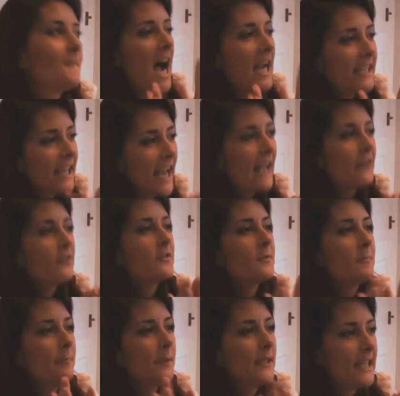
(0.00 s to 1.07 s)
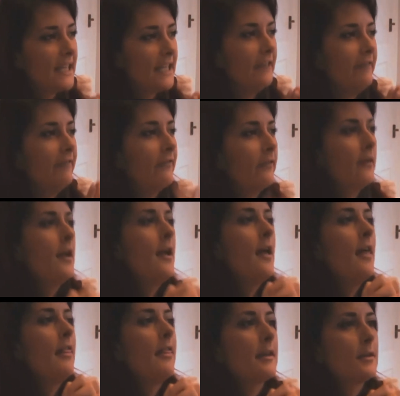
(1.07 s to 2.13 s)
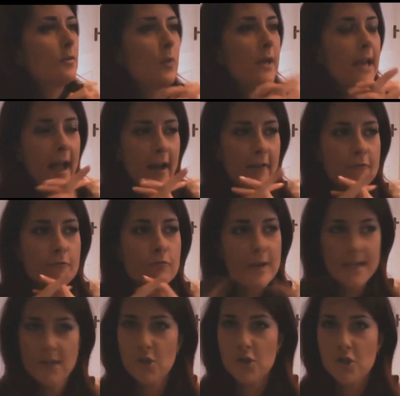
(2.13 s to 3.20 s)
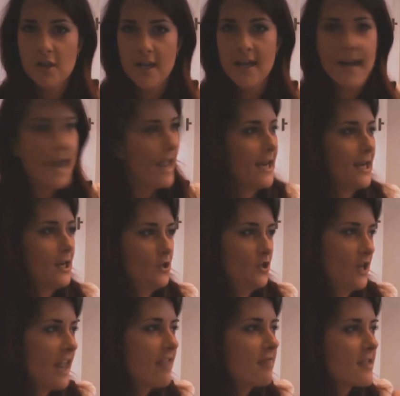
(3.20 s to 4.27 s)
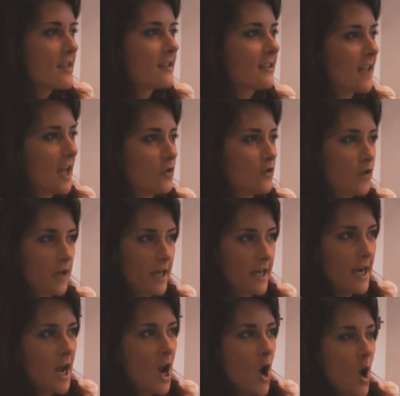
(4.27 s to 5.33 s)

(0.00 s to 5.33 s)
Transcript: I cannot believe that we have reached an age in this country